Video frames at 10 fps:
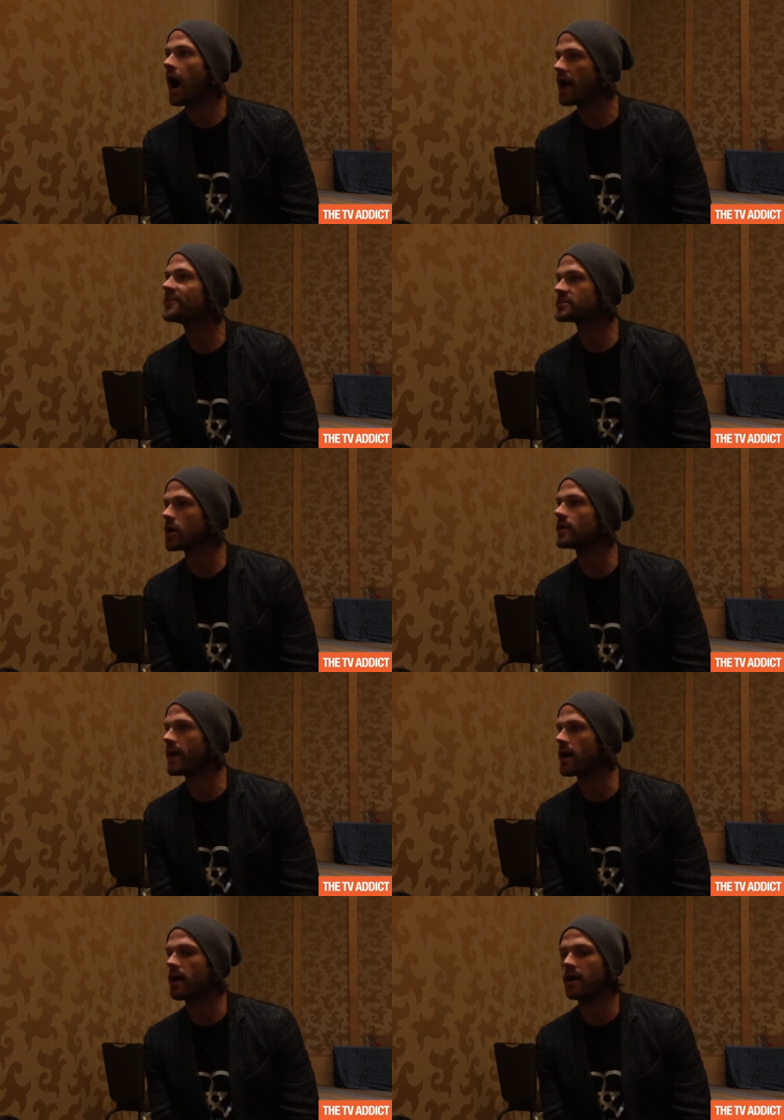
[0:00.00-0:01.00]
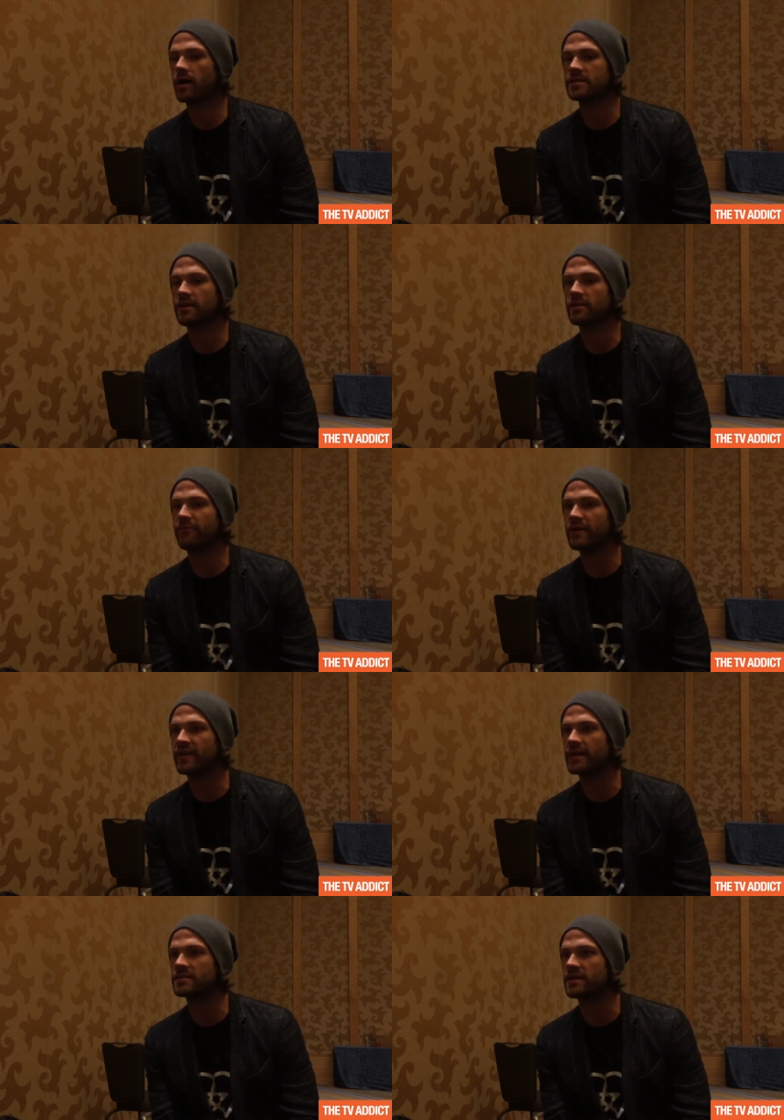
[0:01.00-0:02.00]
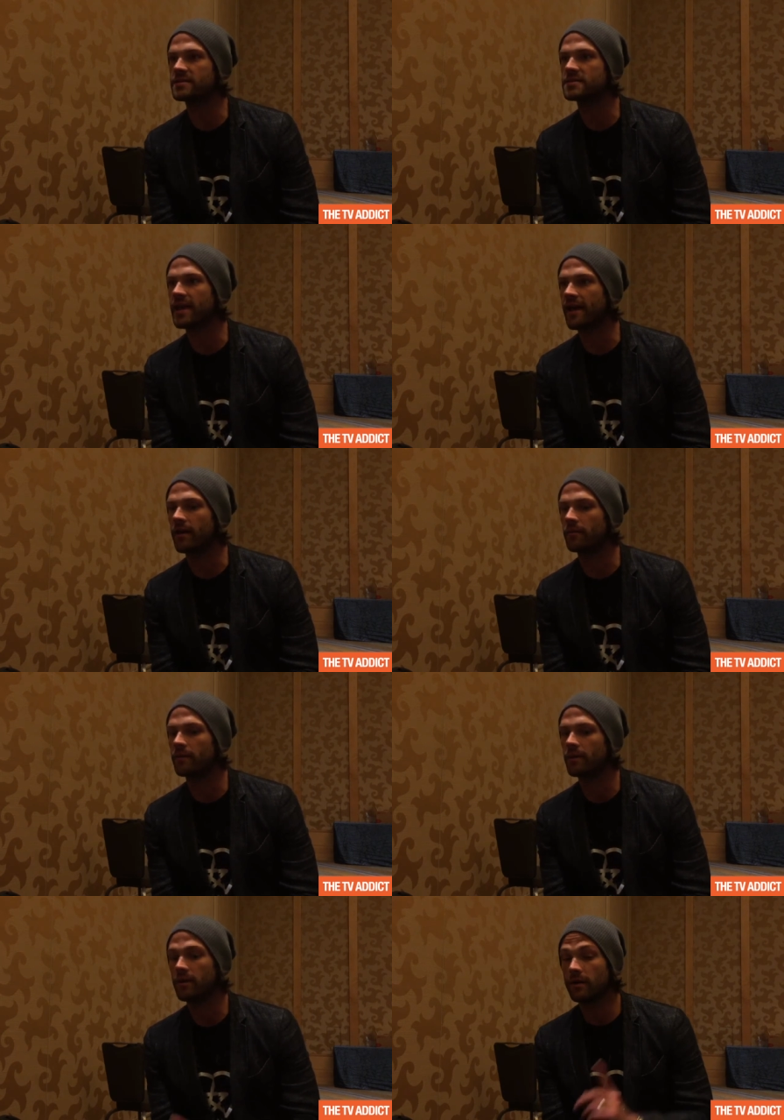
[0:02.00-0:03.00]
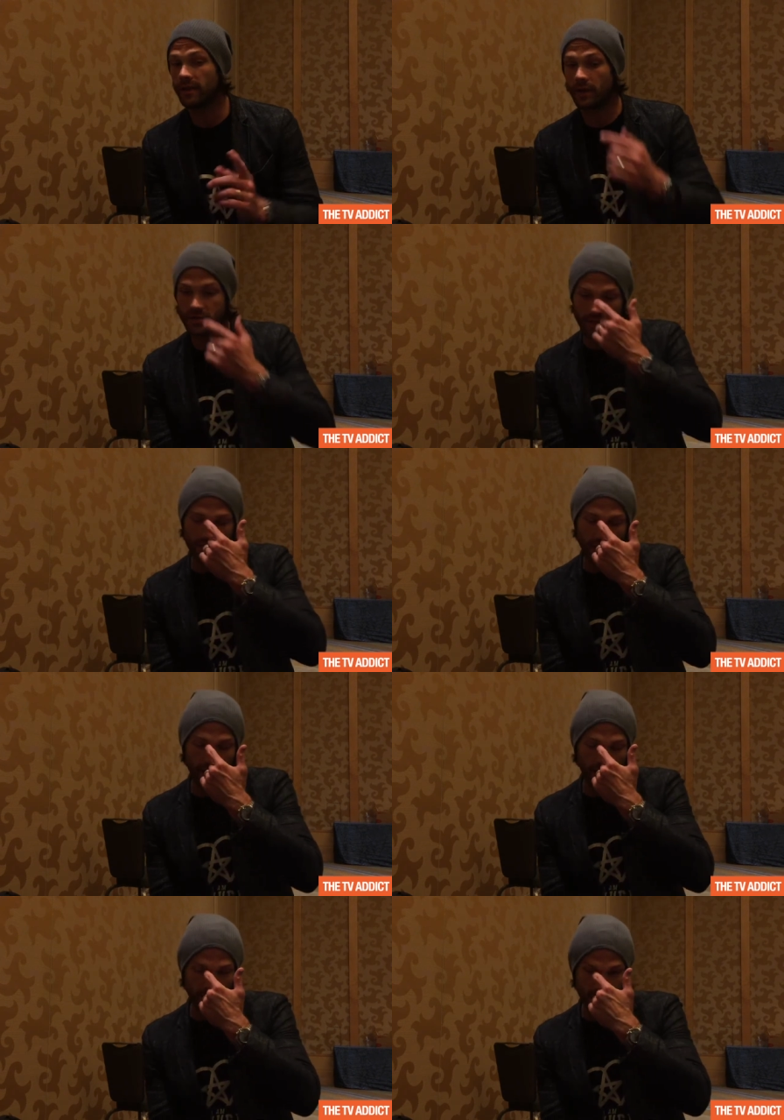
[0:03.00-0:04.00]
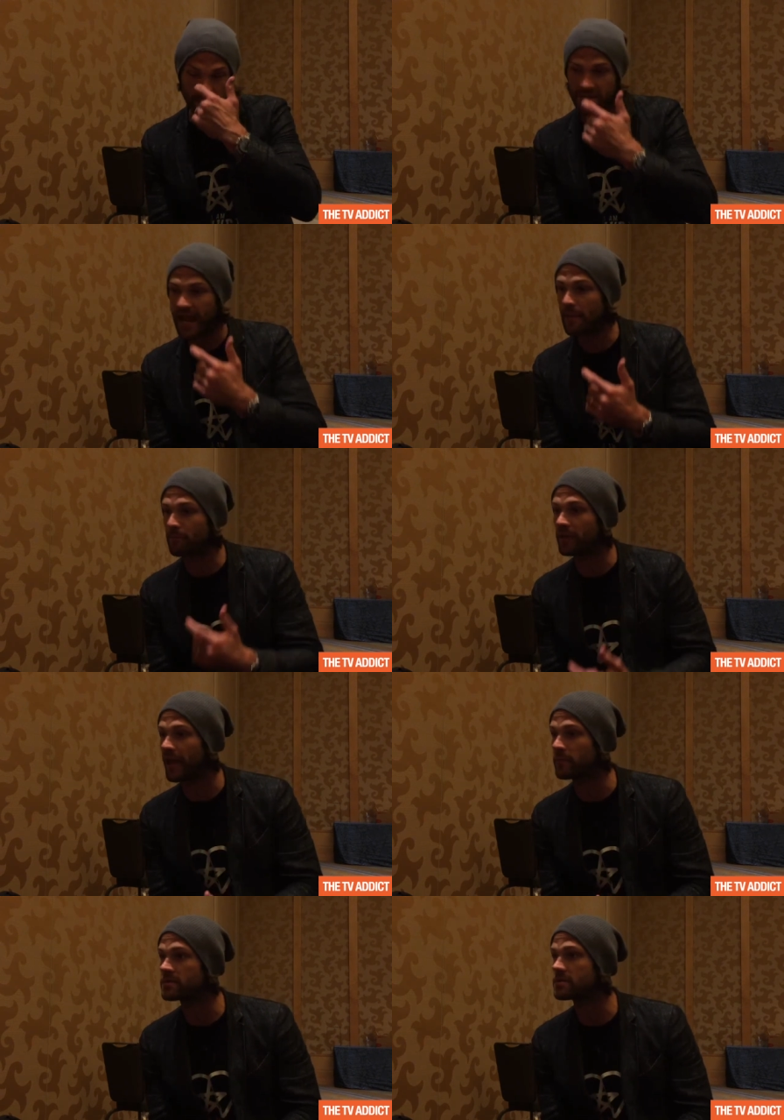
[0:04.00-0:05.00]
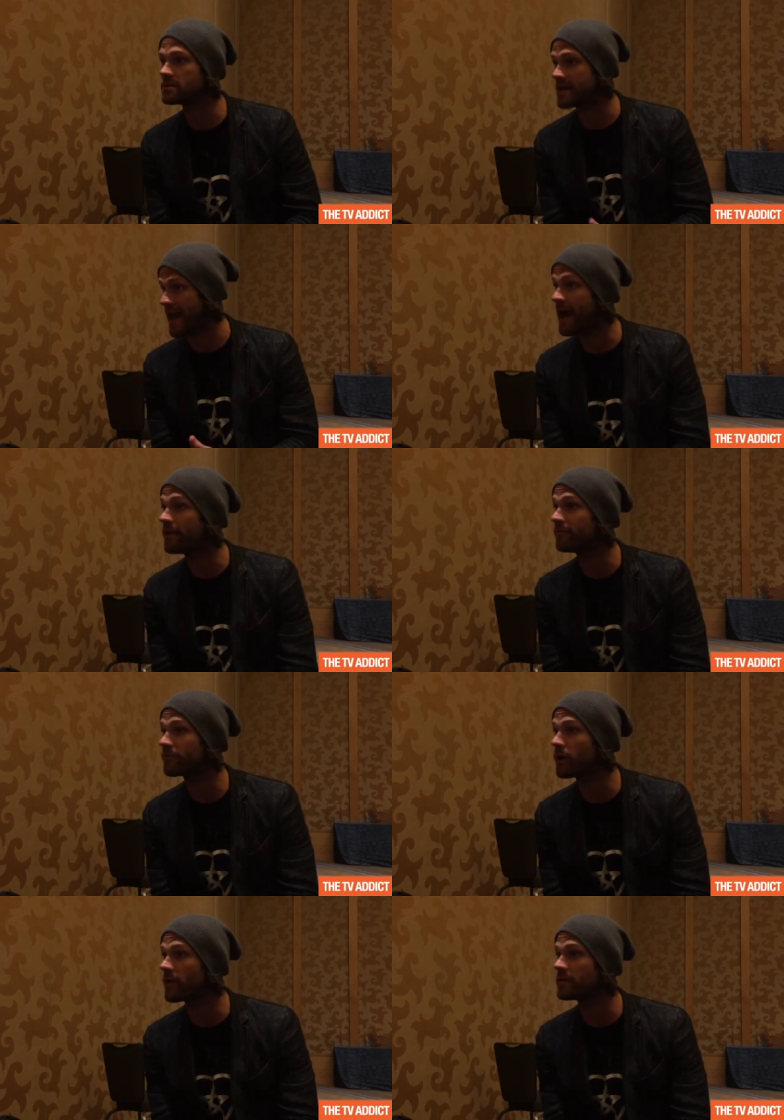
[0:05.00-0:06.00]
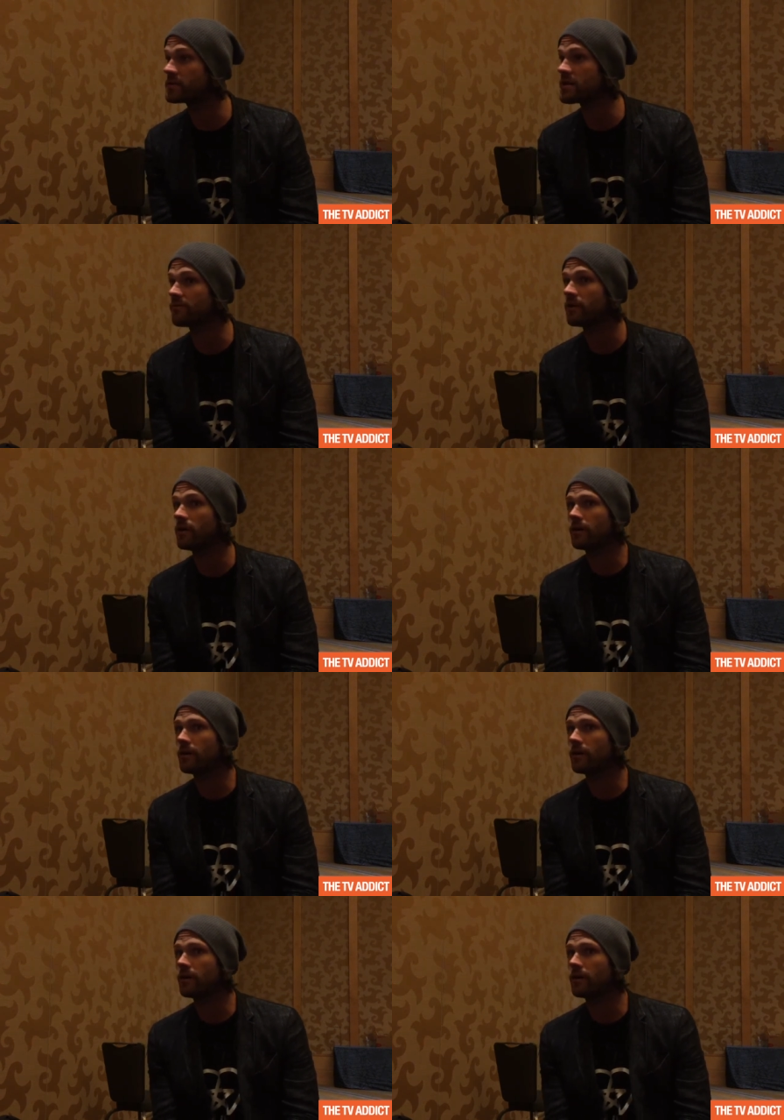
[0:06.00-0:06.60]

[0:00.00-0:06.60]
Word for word: I think so, yeah. Because the funny thing is, is Sam, like I was just saying, Sam blames dad for all the hunting stuff.